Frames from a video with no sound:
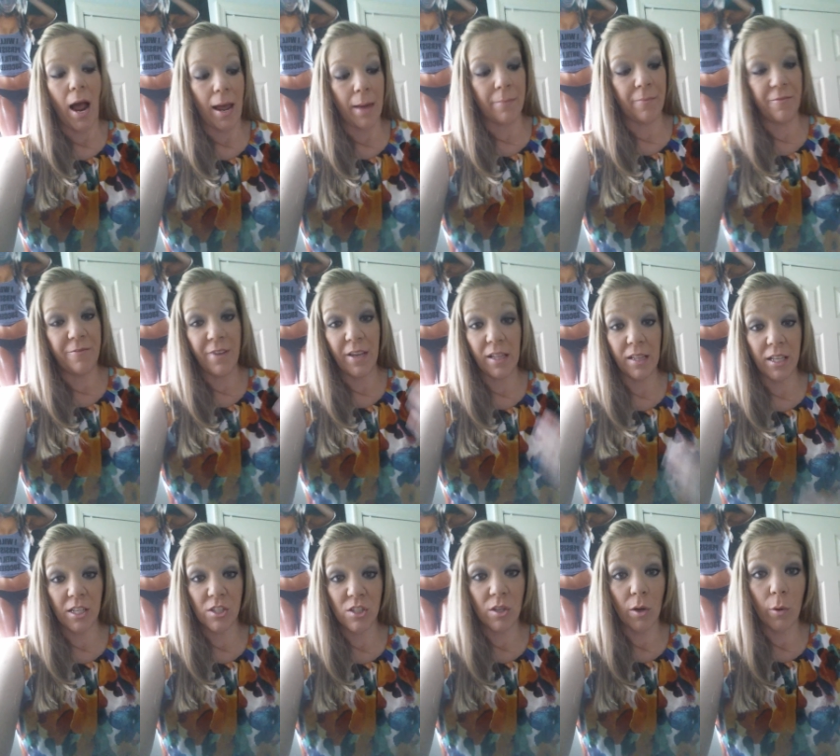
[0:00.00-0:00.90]
I'm
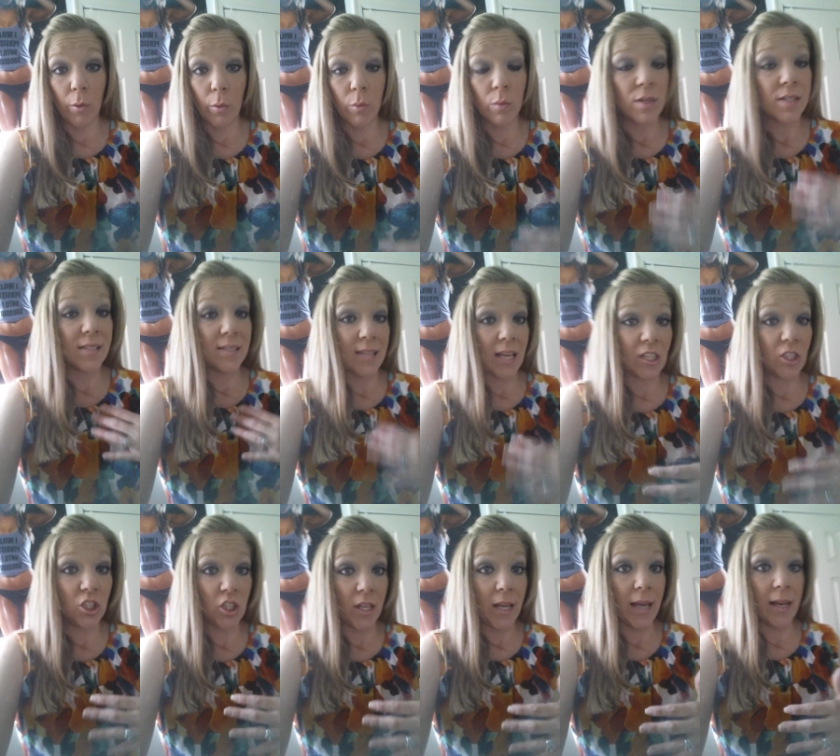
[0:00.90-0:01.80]
feeling so
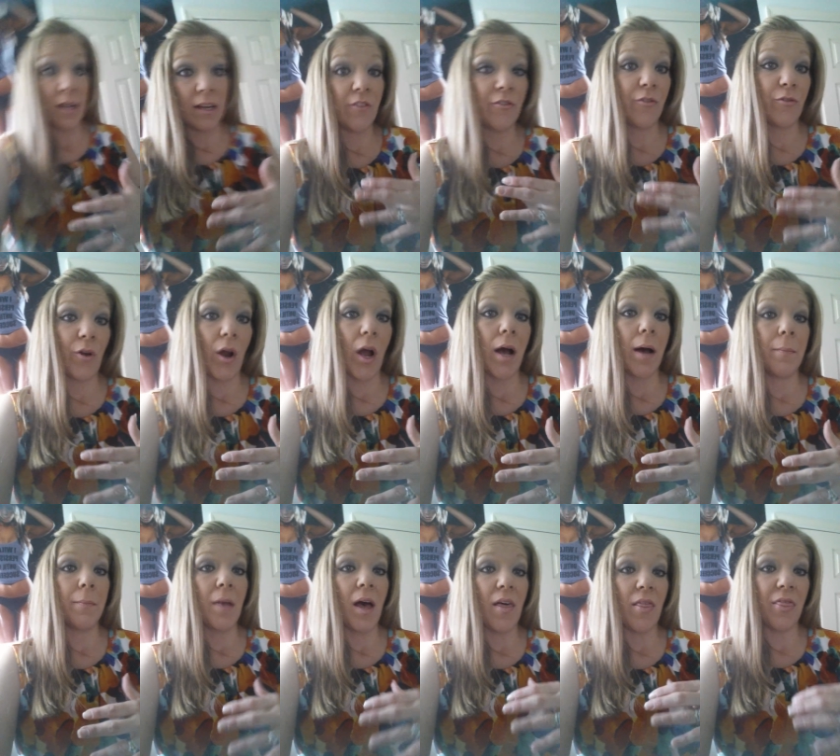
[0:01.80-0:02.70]
satiated
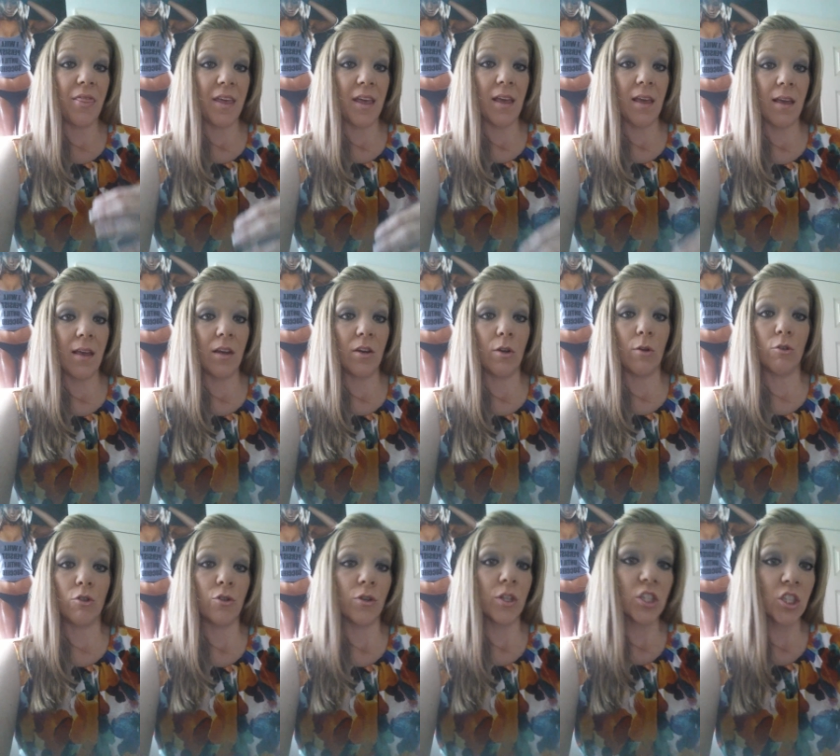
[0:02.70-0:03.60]
from the
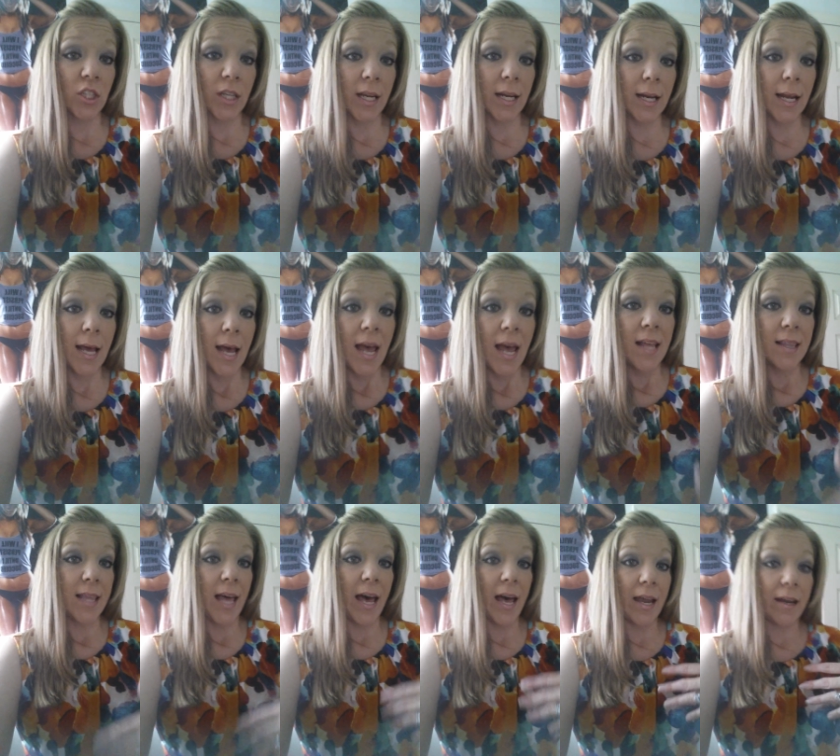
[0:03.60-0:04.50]
nutrition
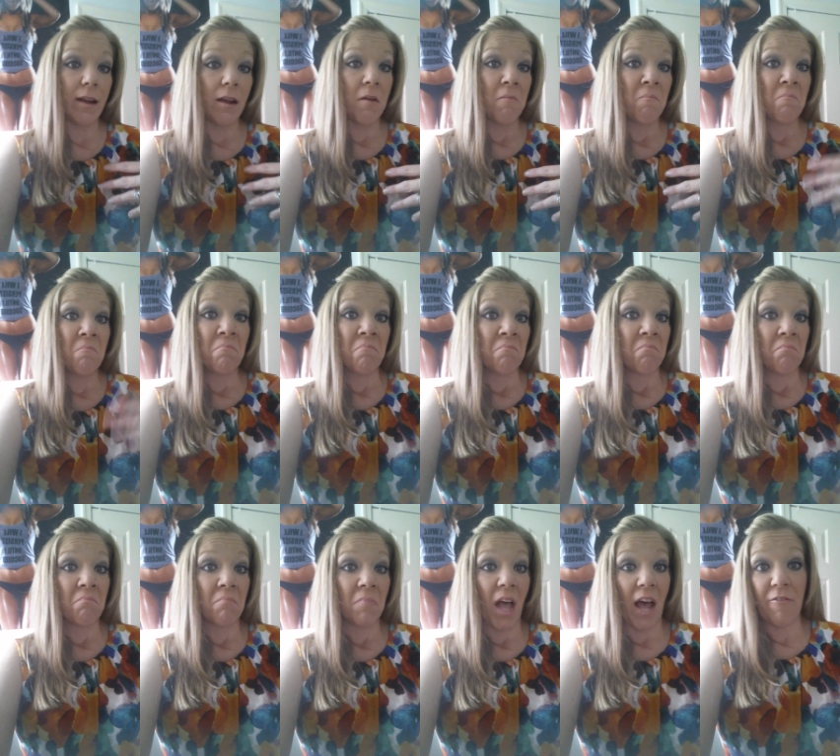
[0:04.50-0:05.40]
that
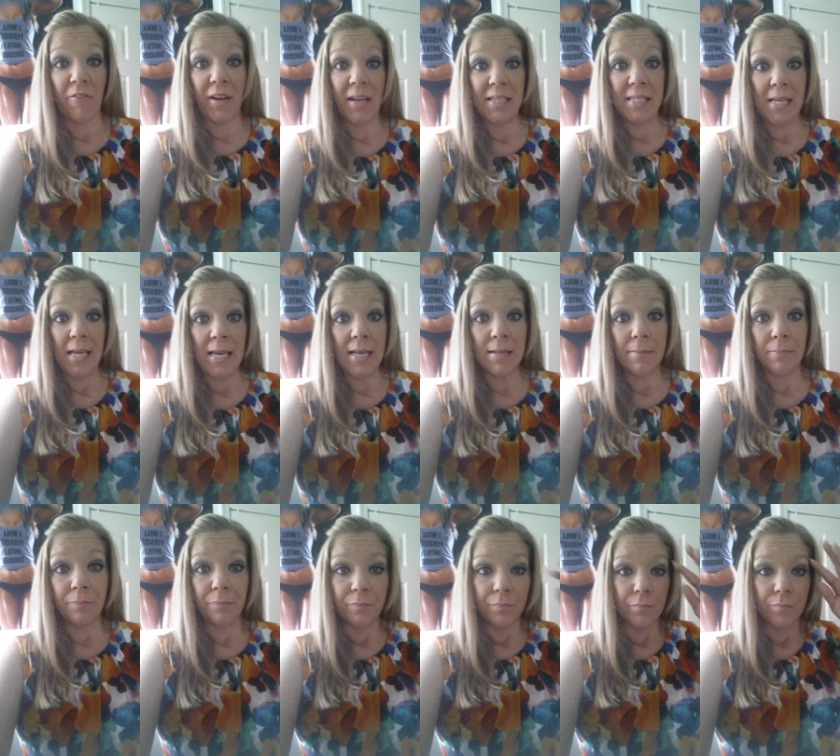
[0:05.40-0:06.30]
I forget to
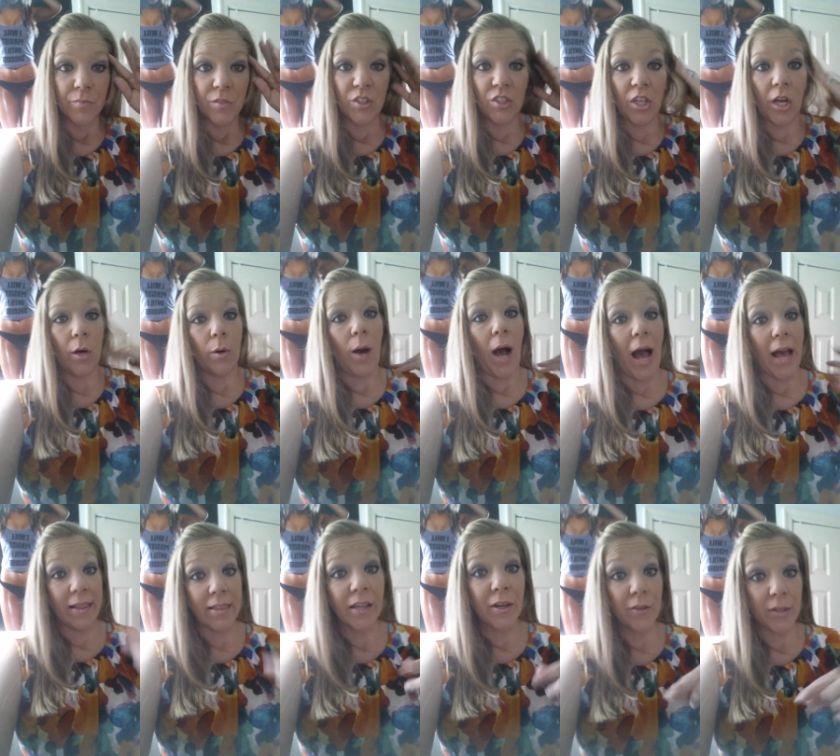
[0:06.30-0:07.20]
eat. So
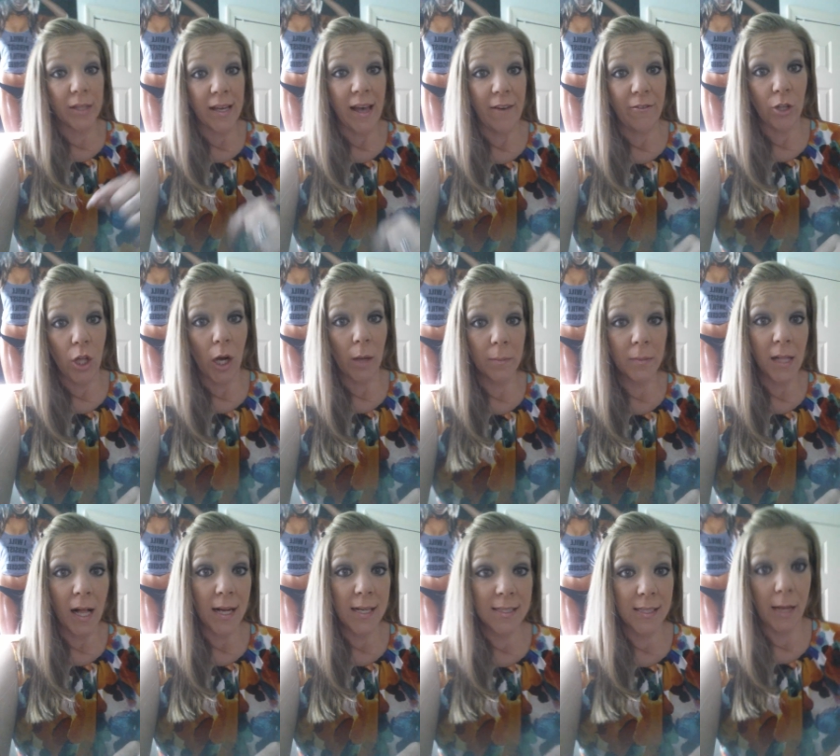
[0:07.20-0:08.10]
I literally have alarm
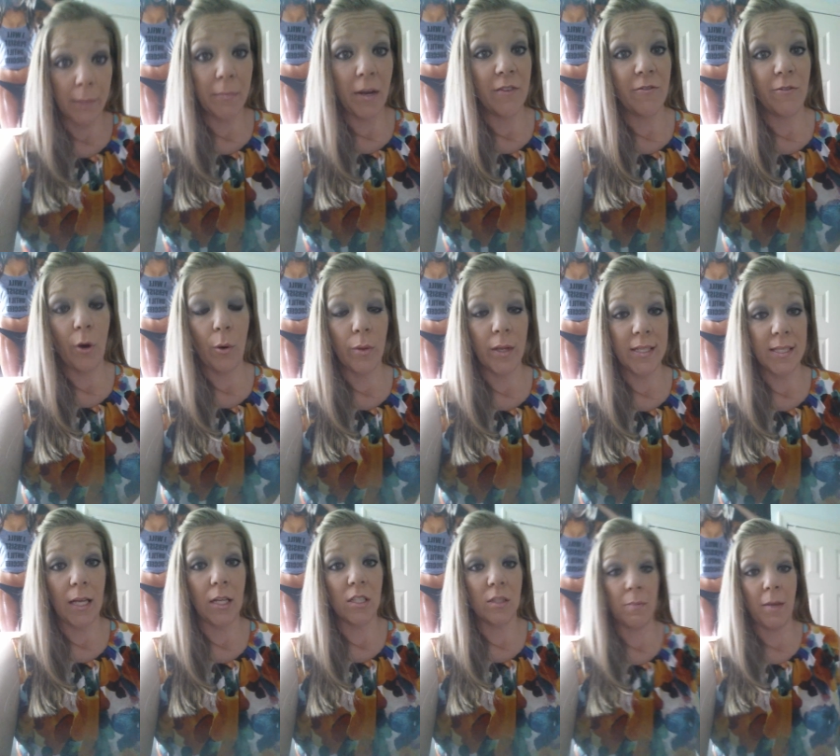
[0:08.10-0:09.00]
clocks on my phone that
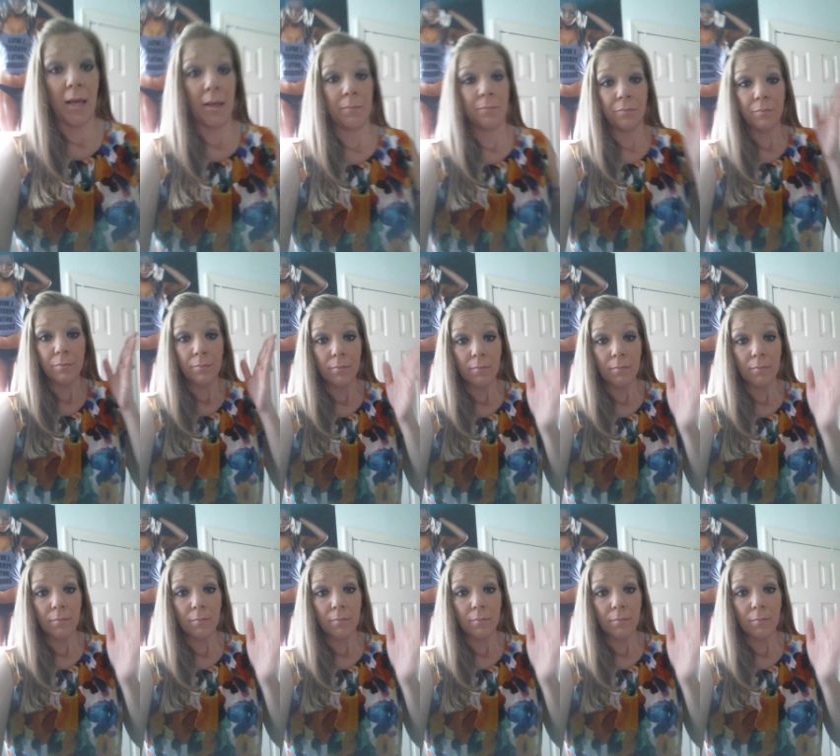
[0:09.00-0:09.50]
tells me